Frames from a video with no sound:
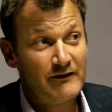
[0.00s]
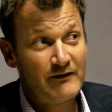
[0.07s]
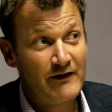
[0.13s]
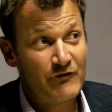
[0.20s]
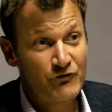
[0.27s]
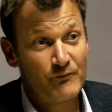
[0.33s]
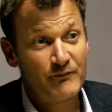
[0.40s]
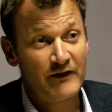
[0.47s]

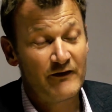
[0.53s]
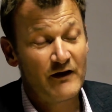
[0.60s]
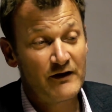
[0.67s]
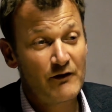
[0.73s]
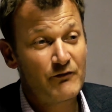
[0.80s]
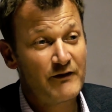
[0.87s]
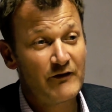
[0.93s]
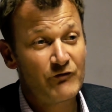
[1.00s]
is something that I
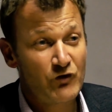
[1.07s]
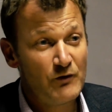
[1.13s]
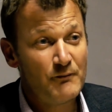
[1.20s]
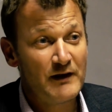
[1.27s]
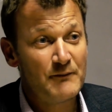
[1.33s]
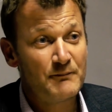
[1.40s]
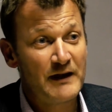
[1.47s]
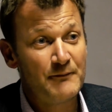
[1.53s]
don't think too
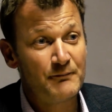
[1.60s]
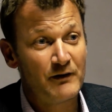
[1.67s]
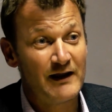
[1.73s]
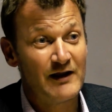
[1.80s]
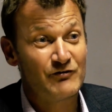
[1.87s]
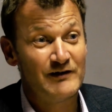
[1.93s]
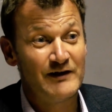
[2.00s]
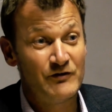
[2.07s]
many people
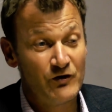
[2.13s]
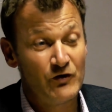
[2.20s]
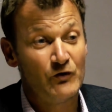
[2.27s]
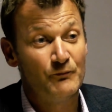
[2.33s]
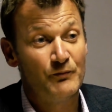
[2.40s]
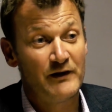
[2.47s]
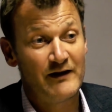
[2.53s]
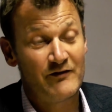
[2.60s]
actually
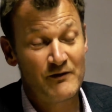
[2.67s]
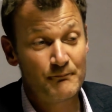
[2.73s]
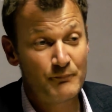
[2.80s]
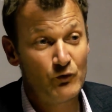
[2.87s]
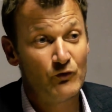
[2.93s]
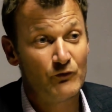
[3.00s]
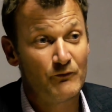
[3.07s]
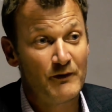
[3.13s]
do, but it's
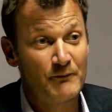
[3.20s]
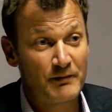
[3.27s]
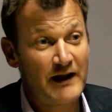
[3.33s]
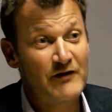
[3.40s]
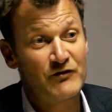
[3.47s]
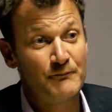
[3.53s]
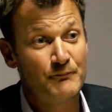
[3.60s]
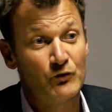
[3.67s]
important. It
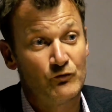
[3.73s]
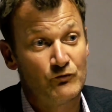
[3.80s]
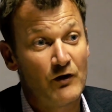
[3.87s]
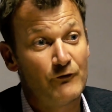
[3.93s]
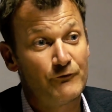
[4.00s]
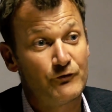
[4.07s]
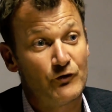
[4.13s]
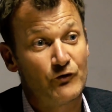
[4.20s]
plays an important
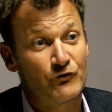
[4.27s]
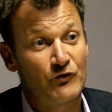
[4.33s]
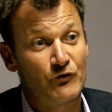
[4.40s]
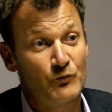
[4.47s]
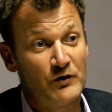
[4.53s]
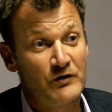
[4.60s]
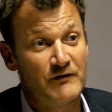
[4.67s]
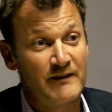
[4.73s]
role for us because
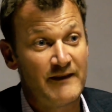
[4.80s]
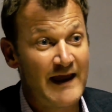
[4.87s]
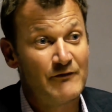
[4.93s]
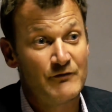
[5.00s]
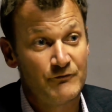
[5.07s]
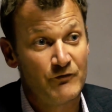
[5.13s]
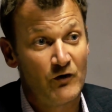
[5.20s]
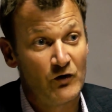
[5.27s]
we're in
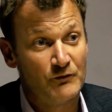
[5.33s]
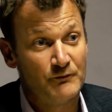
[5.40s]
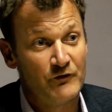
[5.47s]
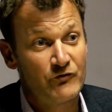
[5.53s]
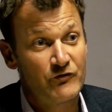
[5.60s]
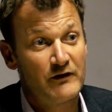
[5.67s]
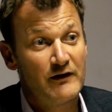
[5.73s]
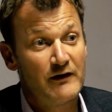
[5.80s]
their
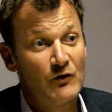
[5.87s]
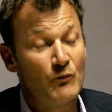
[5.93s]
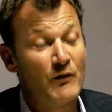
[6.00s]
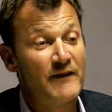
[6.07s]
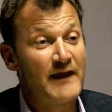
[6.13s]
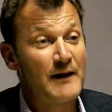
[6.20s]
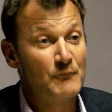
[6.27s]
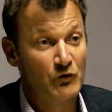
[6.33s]
environment
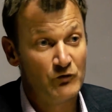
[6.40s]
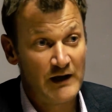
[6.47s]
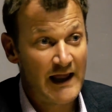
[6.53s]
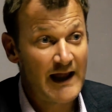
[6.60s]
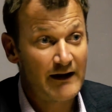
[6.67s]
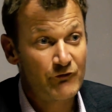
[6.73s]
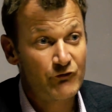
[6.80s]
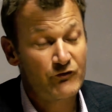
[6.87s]
when they're more
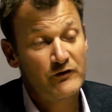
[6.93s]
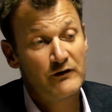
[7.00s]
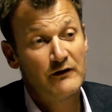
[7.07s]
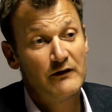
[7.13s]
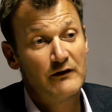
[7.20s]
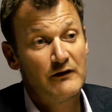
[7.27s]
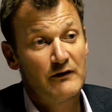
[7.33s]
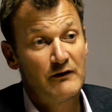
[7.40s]
relaxed.
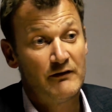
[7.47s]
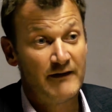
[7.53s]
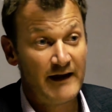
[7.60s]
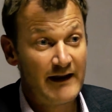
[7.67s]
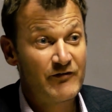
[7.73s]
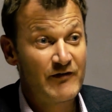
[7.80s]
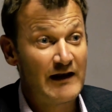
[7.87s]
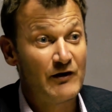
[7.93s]

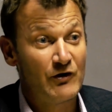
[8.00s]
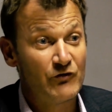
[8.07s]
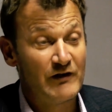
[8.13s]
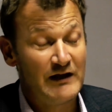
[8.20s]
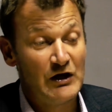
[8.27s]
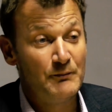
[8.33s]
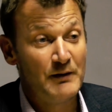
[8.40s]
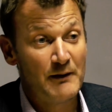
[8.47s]
They're telling us a
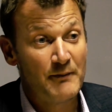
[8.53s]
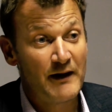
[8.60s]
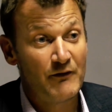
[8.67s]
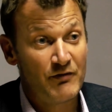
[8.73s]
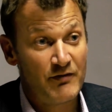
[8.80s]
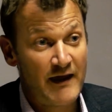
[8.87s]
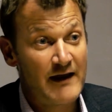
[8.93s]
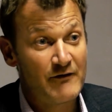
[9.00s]
little bit
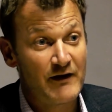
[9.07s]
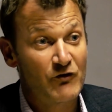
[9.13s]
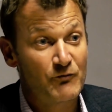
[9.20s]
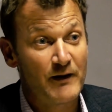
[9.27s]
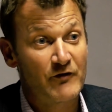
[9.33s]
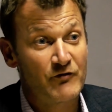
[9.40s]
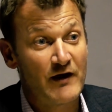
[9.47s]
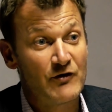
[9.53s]
about their
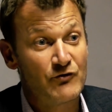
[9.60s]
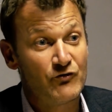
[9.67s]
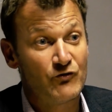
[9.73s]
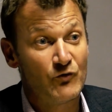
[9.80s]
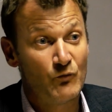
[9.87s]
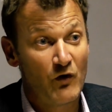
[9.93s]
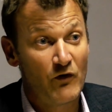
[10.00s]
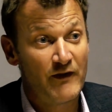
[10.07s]

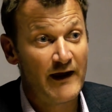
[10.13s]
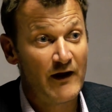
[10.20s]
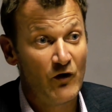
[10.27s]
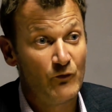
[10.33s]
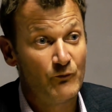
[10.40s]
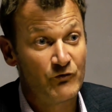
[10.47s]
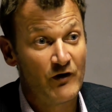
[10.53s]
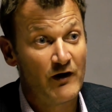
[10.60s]
expectations and what their
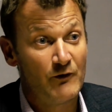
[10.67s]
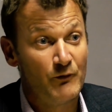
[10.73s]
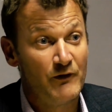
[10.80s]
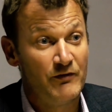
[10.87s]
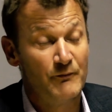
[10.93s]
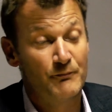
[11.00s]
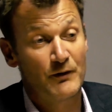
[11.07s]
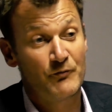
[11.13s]
hopes are
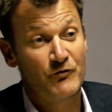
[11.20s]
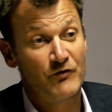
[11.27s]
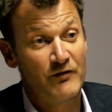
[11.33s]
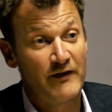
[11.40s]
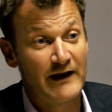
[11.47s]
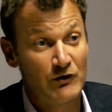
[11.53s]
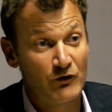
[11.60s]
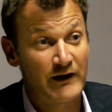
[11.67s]
with the property
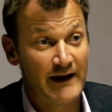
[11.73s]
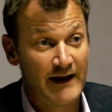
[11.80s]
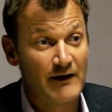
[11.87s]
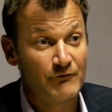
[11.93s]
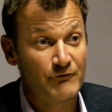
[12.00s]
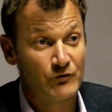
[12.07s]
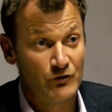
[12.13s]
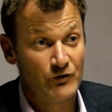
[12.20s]
they're looking
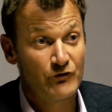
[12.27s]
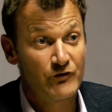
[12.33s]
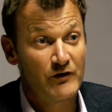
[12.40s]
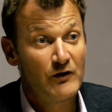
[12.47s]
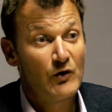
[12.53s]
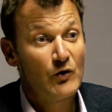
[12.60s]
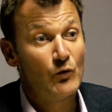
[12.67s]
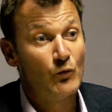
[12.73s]
at for us.
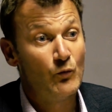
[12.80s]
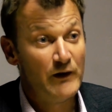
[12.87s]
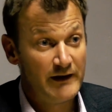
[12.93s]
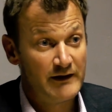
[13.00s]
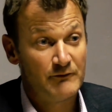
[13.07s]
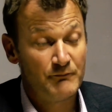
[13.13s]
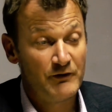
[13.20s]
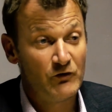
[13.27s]
We
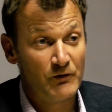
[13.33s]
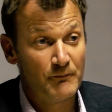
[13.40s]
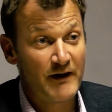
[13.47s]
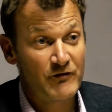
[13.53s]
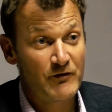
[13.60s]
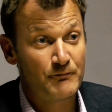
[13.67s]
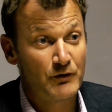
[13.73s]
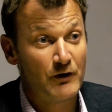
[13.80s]
can build a
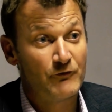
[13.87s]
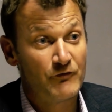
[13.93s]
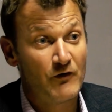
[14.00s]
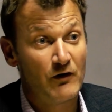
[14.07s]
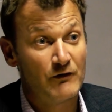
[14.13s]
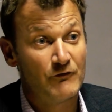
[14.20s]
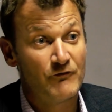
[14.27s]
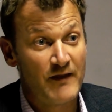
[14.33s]
better
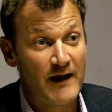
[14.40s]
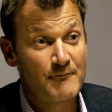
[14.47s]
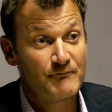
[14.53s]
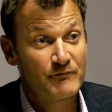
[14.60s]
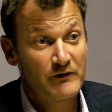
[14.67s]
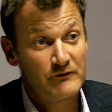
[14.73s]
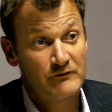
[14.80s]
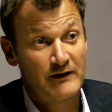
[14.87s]
profile of
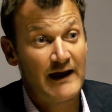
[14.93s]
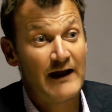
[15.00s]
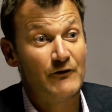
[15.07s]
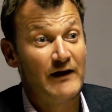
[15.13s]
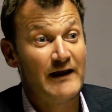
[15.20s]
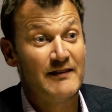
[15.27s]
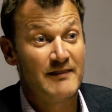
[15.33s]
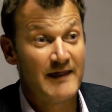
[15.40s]
them
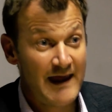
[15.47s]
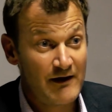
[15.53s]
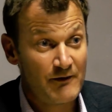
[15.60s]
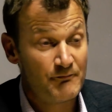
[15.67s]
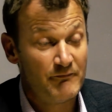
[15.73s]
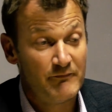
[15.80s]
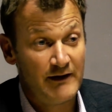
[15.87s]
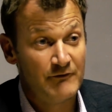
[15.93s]
out in
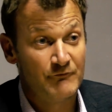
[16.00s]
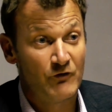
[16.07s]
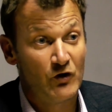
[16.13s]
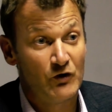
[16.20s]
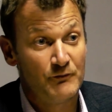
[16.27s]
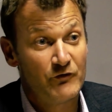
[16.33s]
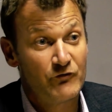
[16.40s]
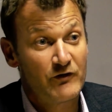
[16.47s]
their
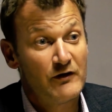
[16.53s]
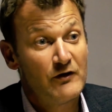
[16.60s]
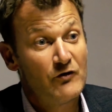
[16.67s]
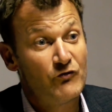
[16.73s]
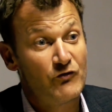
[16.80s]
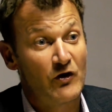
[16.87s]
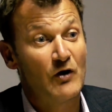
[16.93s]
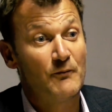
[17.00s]
environment
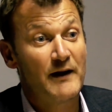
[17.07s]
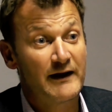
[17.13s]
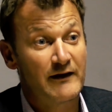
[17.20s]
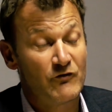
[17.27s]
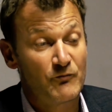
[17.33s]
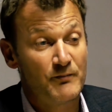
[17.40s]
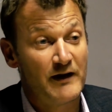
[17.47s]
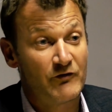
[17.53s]
to go back
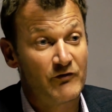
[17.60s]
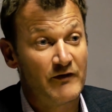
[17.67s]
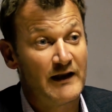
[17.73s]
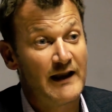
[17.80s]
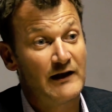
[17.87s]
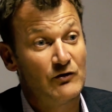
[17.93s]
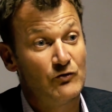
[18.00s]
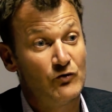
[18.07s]
and speak to the
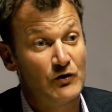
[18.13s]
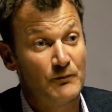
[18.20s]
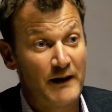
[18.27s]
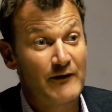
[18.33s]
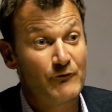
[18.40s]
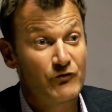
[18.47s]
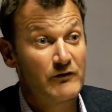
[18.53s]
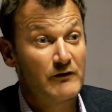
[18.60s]
landlord
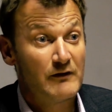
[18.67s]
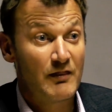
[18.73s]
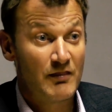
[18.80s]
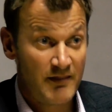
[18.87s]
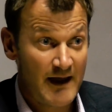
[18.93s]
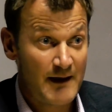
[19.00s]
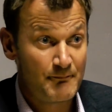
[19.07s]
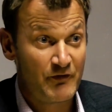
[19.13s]
about
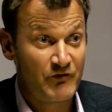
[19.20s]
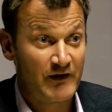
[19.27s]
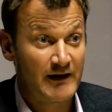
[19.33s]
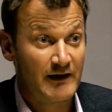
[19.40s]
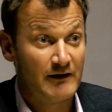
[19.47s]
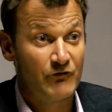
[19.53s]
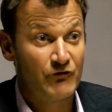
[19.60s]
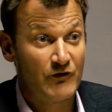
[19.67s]
their
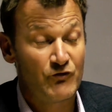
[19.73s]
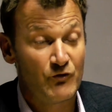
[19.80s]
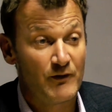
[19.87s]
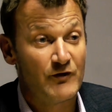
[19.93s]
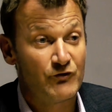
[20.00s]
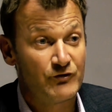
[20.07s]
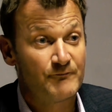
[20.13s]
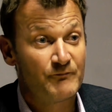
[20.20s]
particular
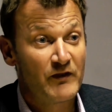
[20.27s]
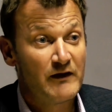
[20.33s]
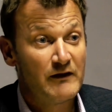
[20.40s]
situation,